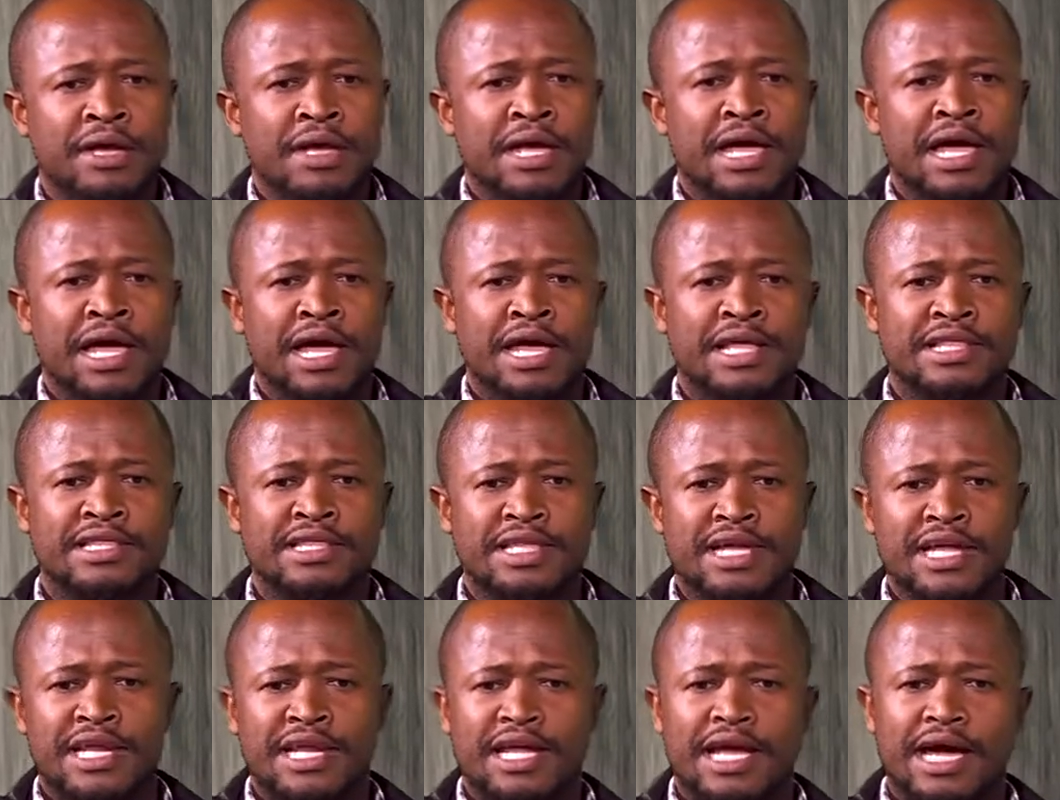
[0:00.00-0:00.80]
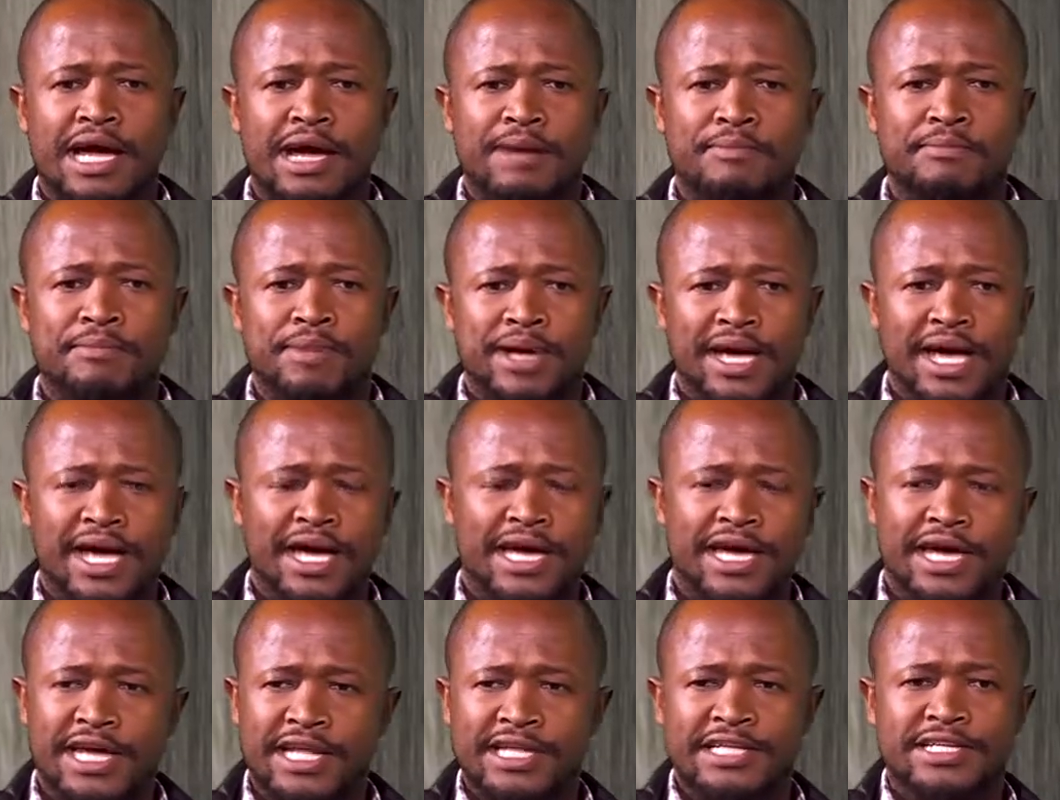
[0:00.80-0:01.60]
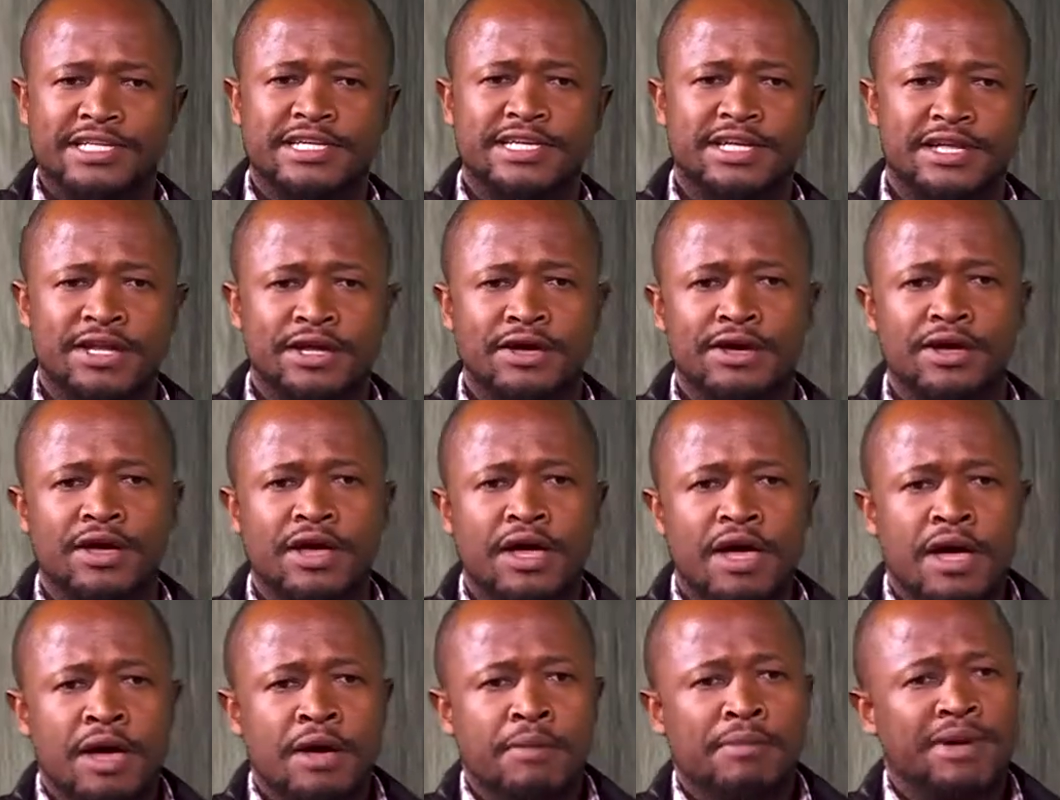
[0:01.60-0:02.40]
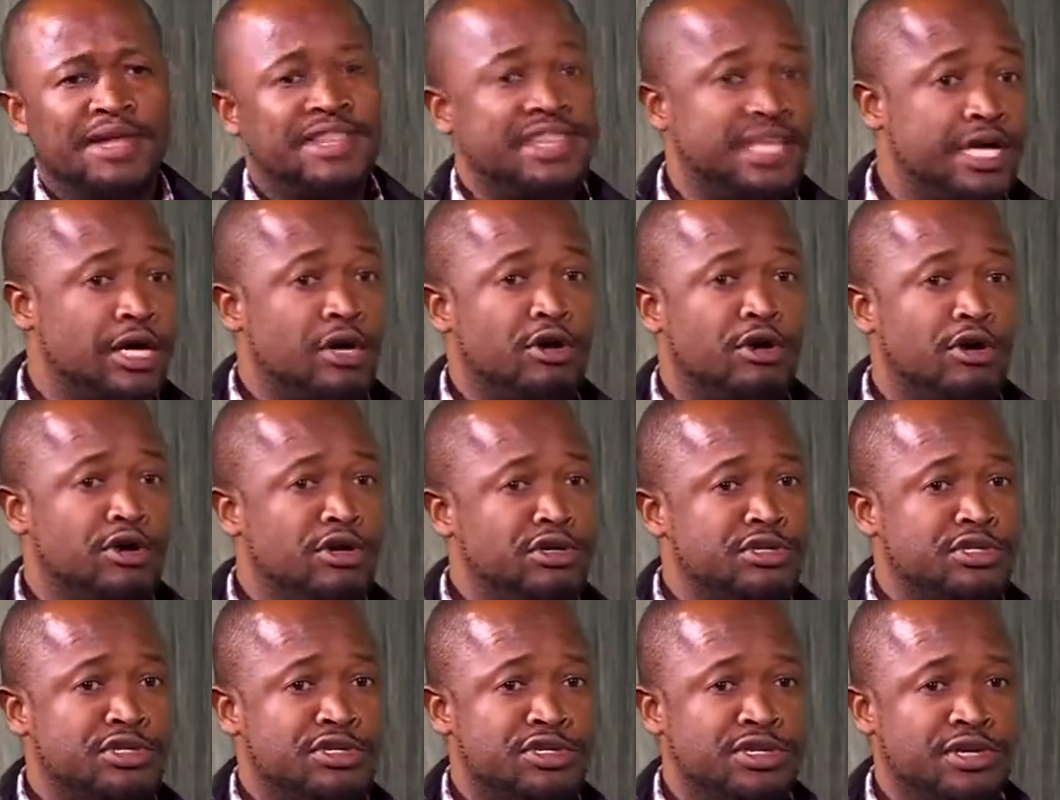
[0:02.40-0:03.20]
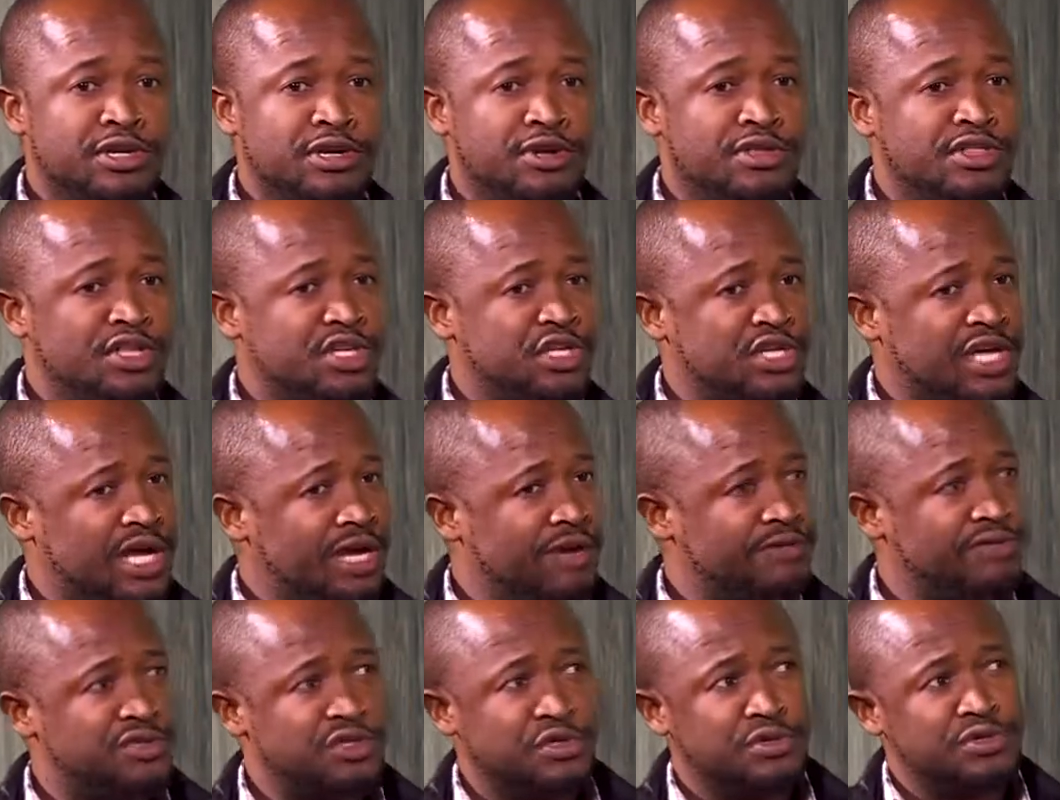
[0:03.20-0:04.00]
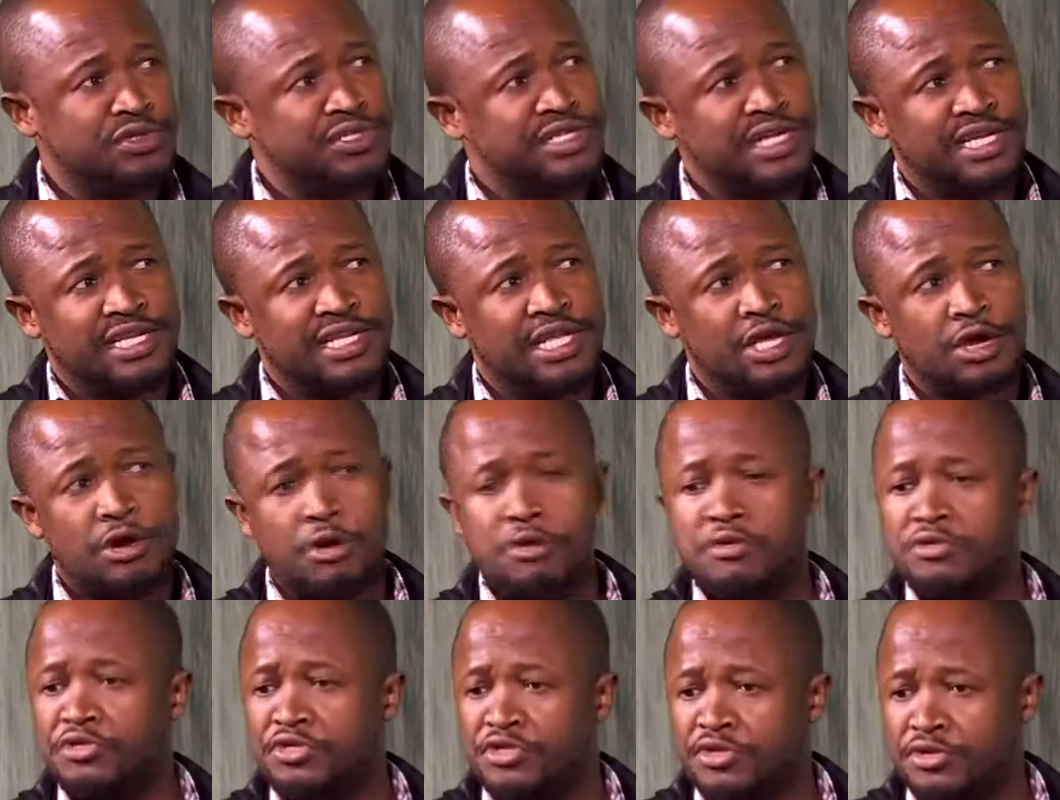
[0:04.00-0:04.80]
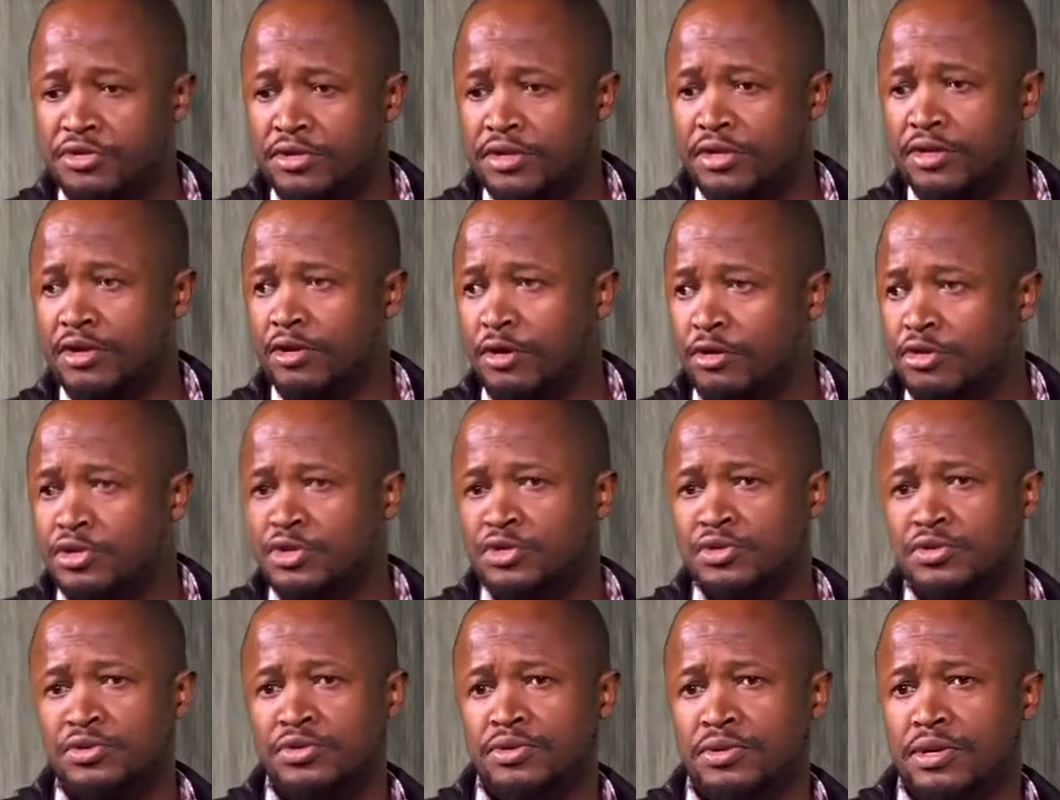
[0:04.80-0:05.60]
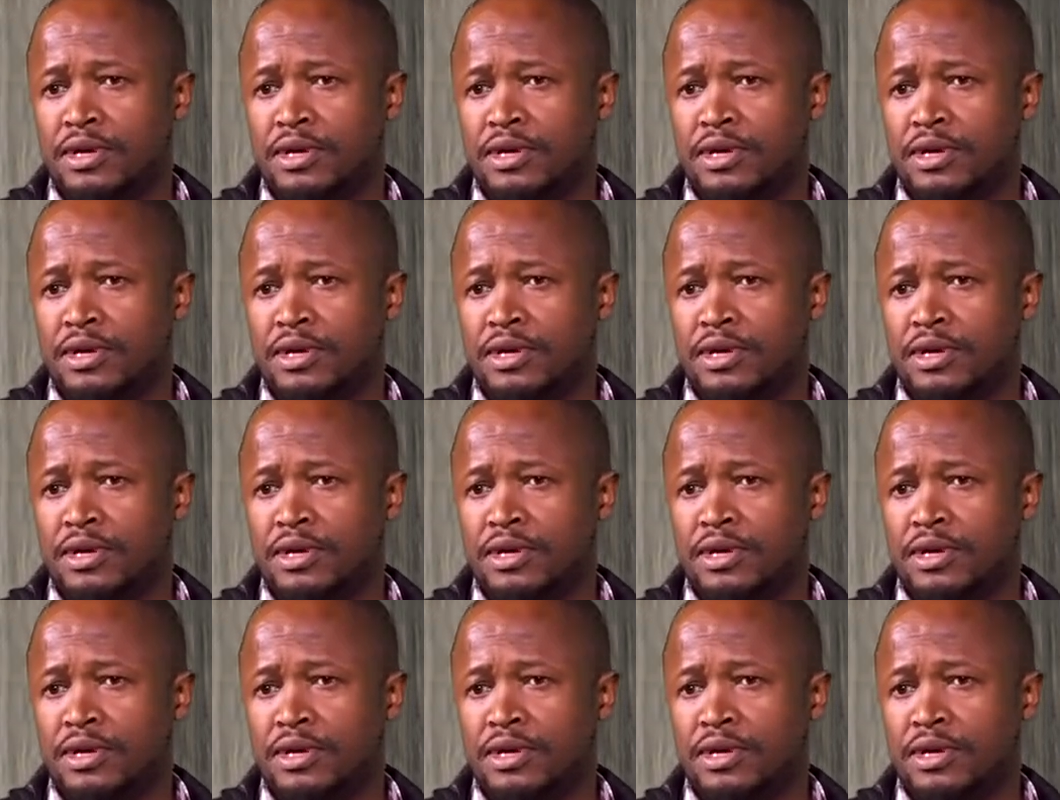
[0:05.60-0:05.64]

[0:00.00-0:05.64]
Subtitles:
and then come back and, but thank God, there's kind of schools that they go to.